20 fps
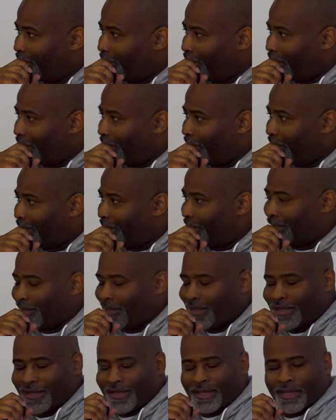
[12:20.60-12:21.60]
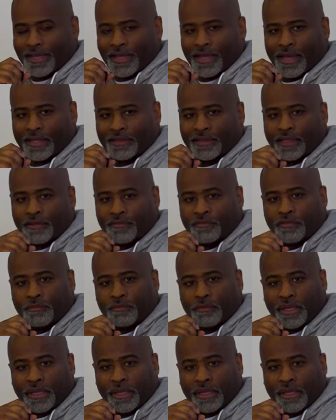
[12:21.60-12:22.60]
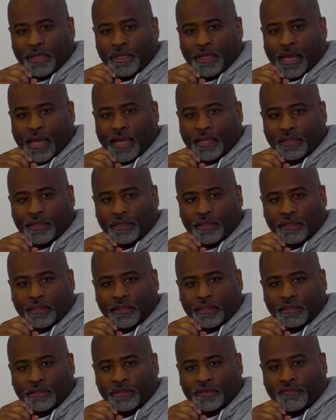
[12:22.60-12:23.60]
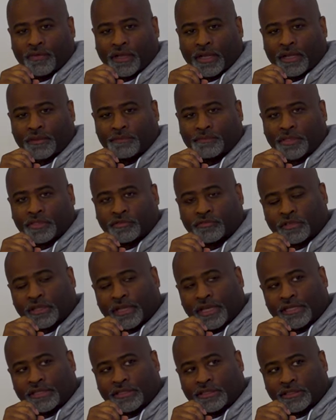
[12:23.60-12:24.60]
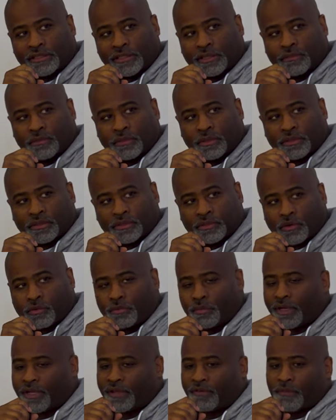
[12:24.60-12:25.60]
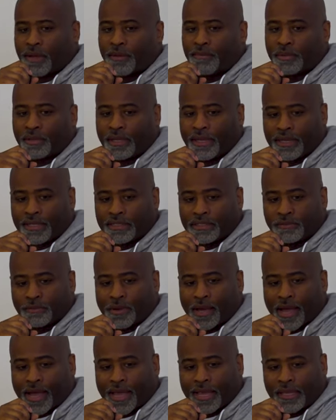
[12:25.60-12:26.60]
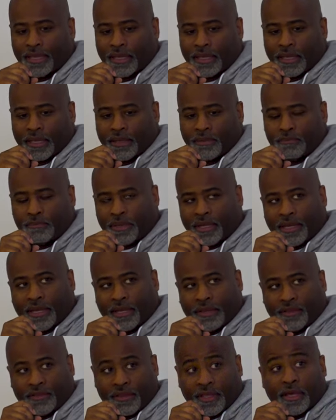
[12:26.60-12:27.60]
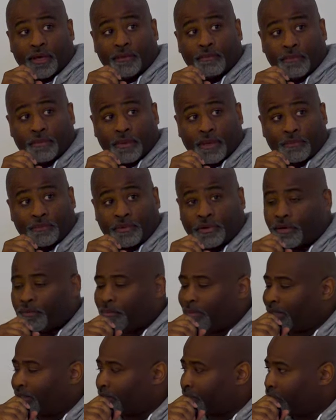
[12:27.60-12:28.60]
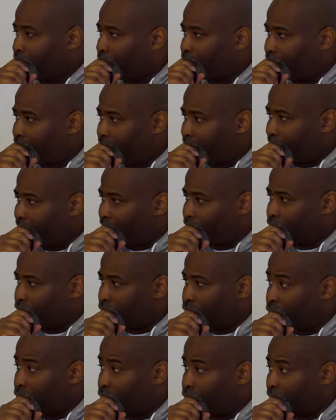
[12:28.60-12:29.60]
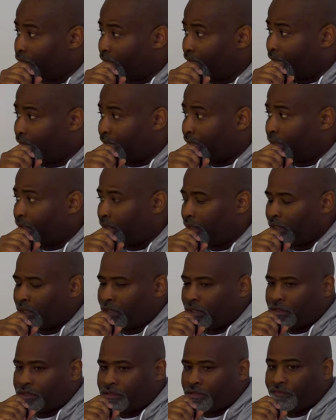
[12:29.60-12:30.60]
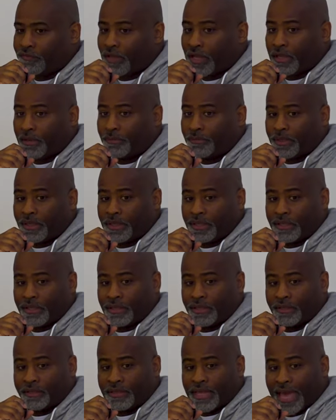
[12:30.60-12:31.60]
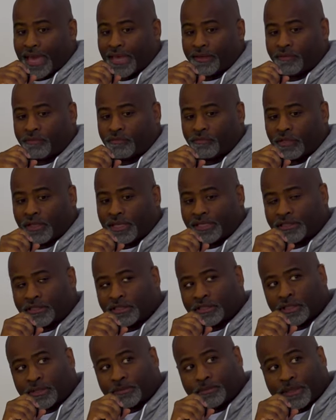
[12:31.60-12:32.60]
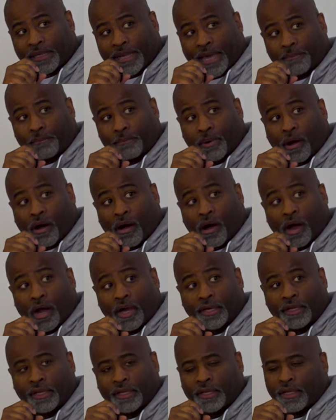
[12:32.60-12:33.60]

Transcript: And I think for me, I've developed this relationship with so many of my players by being them and putting myself in their shoes and developing that relationship and that bond